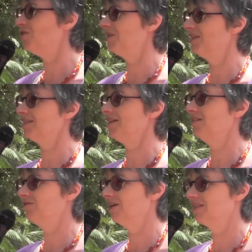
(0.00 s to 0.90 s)
job in the
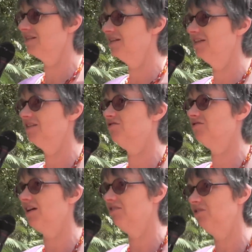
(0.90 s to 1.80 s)
Southwest and in
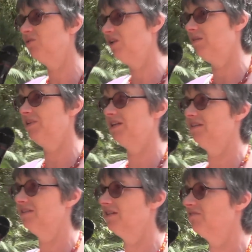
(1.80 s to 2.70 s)
Stroud and all up and down
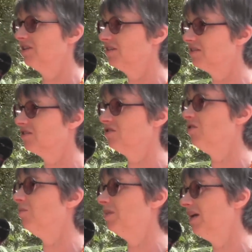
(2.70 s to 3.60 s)
the Severn is to
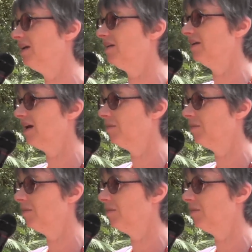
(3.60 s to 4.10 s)
stop Hinkley